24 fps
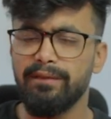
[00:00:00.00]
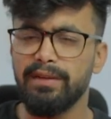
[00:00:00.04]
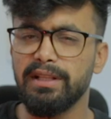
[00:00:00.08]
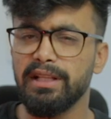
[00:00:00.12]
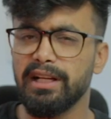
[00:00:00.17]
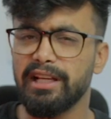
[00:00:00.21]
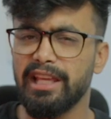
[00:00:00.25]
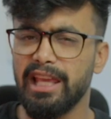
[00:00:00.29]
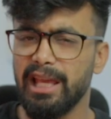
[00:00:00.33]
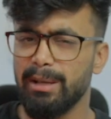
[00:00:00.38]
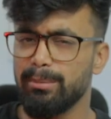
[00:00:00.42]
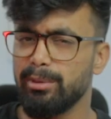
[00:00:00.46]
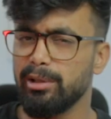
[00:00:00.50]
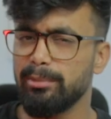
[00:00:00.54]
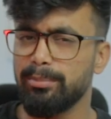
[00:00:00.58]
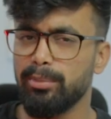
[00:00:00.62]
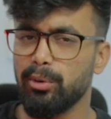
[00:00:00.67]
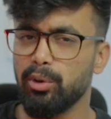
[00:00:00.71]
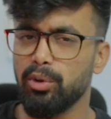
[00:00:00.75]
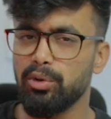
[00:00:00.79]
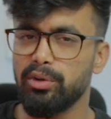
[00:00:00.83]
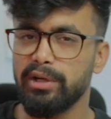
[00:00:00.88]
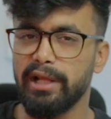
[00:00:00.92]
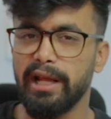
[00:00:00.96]
with a cable
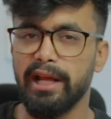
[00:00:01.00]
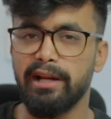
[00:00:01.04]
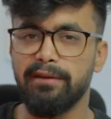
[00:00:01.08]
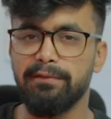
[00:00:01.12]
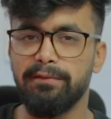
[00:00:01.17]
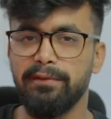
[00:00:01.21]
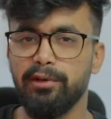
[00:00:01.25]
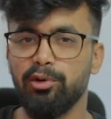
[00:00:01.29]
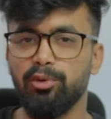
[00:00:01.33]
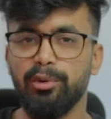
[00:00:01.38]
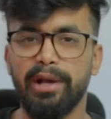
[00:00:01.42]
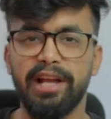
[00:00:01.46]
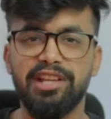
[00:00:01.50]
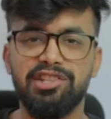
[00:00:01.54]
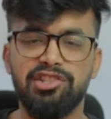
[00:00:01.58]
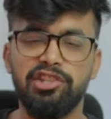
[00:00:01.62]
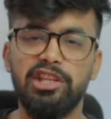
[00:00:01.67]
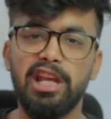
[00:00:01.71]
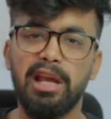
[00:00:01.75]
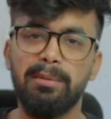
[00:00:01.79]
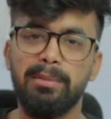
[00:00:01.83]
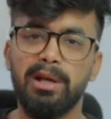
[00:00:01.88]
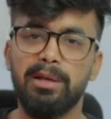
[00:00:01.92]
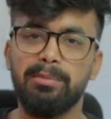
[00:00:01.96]
port and few H
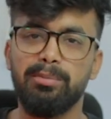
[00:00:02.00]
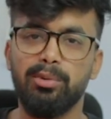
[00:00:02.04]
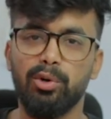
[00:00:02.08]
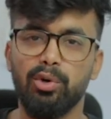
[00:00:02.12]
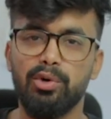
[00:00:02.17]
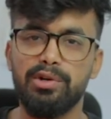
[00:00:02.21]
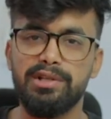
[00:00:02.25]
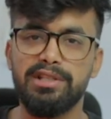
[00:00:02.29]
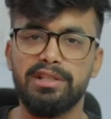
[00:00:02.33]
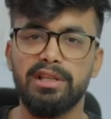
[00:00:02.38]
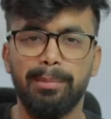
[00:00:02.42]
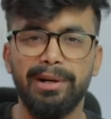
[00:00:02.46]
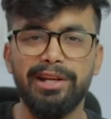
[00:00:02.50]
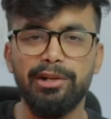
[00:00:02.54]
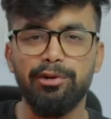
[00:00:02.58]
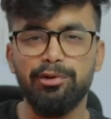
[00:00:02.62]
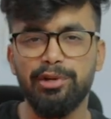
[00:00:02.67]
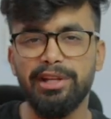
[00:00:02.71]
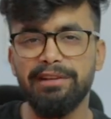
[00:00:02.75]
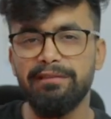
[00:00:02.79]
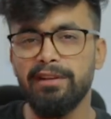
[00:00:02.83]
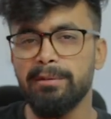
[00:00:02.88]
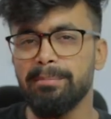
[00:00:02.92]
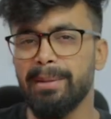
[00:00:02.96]
D M I ports, but your
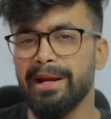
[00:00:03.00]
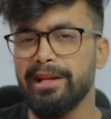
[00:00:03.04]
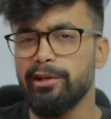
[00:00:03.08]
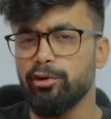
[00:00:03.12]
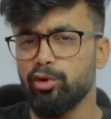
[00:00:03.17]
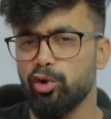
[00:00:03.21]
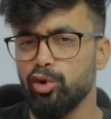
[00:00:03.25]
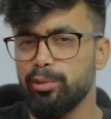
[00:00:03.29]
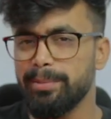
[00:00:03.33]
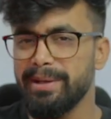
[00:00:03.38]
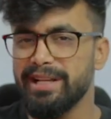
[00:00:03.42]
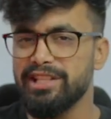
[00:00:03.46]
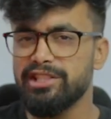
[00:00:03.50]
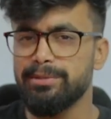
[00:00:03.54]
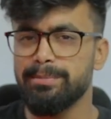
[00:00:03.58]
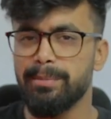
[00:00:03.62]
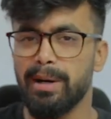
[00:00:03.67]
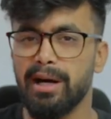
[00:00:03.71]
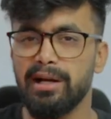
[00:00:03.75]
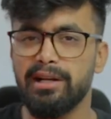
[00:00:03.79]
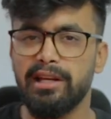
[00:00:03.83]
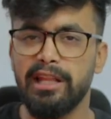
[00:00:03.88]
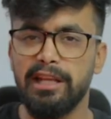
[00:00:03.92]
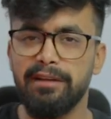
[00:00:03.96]
T V might not be a
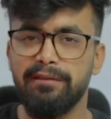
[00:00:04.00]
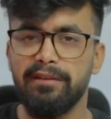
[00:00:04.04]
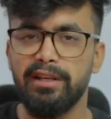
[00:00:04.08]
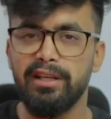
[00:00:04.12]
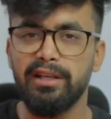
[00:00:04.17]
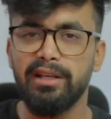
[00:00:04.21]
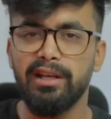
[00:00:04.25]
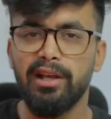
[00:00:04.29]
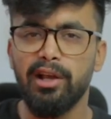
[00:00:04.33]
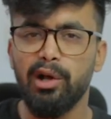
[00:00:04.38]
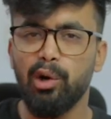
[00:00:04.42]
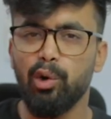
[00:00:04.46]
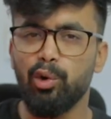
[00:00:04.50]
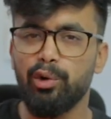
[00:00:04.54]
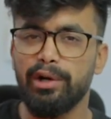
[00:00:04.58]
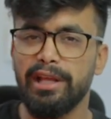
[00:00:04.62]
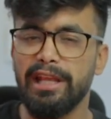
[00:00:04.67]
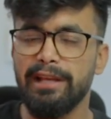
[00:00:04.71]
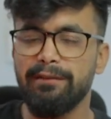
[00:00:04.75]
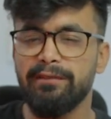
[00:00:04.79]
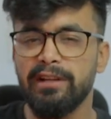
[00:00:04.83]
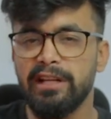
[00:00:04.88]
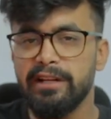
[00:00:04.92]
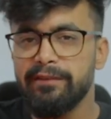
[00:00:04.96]
smart T V, or
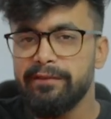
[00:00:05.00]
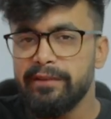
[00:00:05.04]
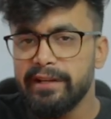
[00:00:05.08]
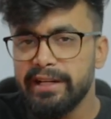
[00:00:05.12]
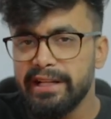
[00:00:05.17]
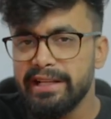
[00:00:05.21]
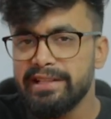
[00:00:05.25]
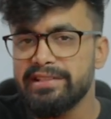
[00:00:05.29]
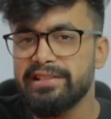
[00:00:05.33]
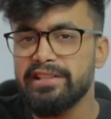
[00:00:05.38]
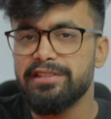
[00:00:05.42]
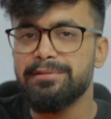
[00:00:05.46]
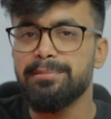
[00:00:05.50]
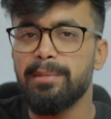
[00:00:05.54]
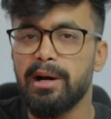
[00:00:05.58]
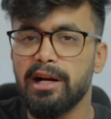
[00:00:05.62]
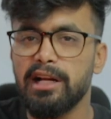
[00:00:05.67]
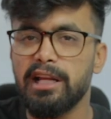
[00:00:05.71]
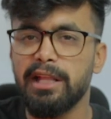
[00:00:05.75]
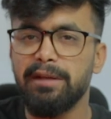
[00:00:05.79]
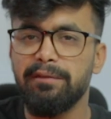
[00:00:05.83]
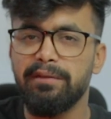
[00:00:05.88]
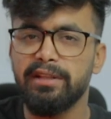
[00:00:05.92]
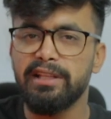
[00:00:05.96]
even if it is a
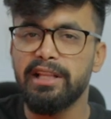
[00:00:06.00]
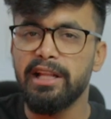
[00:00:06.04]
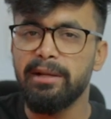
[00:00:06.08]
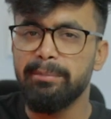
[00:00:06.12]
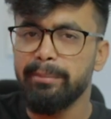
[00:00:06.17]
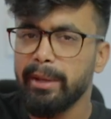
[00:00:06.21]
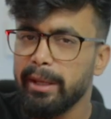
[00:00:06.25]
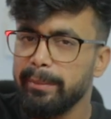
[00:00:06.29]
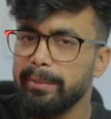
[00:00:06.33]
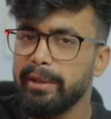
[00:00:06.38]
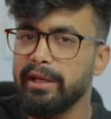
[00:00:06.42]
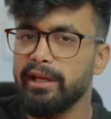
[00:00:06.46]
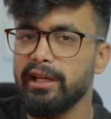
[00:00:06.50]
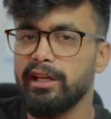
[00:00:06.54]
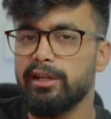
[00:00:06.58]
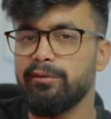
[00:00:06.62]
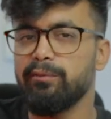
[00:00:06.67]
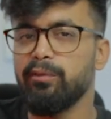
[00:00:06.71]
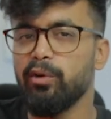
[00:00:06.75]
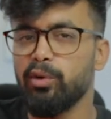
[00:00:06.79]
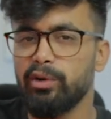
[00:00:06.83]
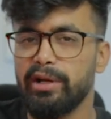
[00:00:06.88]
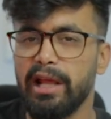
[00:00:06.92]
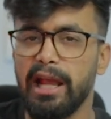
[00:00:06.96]
smart T V, then maybe it
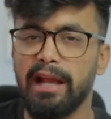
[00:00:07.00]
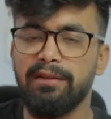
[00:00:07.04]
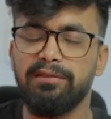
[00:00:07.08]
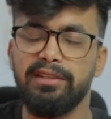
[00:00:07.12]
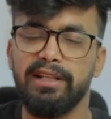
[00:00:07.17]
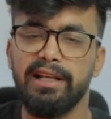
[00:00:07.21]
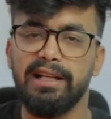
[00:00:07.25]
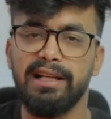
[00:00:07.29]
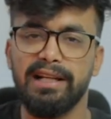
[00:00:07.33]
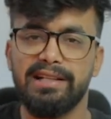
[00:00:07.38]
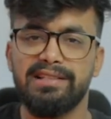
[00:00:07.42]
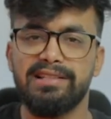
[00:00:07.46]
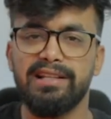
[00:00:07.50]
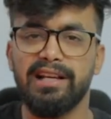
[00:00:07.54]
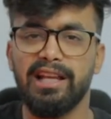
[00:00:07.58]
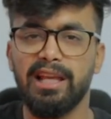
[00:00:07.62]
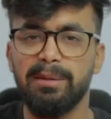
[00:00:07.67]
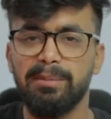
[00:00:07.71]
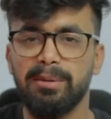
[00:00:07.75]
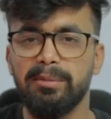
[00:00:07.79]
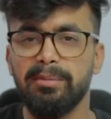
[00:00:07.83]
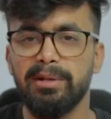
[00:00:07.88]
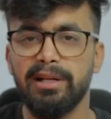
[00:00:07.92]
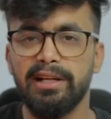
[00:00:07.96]
won't have the Alexa
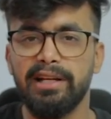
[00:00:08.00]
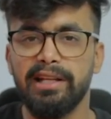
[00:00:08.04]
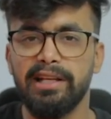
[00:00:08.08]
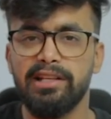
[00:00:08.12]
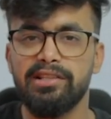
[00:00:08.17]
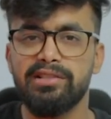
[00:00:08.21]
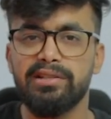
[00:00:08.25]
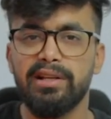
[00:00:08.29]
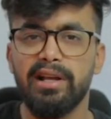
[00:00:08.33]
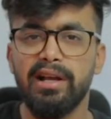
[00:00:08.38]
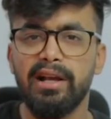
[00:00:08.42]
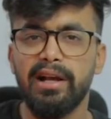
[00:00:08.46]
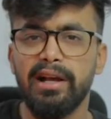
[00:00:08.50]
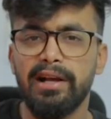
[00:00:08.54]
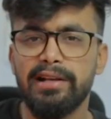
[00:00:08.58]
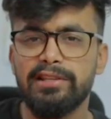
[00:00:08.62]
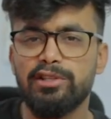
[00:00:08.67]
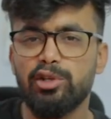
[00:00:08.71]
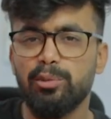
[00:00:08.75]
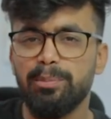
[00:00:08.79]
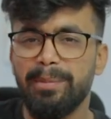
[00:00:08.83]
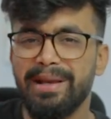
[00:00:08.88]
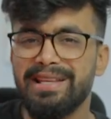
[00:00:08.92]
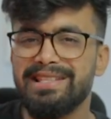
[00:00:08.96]
capabilities.
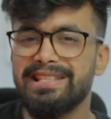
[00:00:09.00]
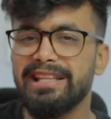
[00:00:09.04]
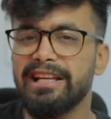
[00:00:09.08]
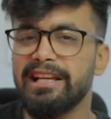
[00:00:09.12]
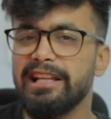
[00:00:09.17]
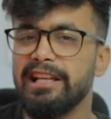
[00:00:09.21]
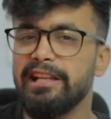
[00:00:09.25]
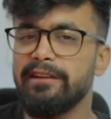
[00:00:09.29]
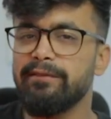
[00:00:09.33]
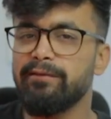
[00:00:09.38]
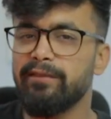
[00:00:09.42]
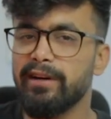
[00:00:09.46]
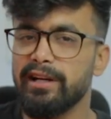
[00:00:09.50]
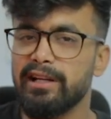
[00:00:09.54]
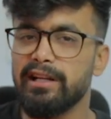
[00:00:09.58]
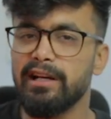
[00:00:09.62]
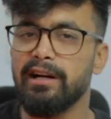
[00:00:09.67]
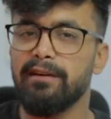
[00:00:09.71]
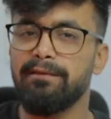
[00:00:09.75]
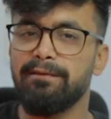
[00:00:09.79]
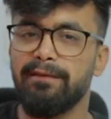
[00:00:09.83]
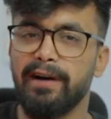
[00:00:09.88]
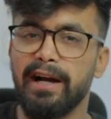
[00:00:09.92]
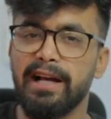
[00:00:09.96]
So basically what
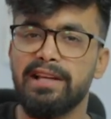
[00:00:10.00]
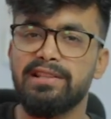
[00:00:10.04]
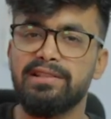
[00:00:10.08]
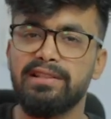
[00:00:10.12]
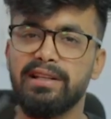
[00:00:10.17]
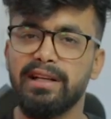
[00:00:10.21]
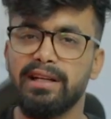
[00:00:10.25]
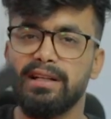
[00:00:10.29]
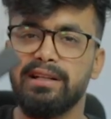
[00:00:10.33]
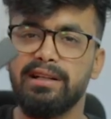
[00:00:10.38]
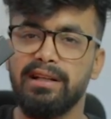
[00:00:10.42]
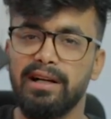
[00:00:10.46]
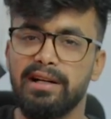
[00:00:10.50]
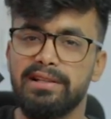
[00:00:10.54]
a Fire Stick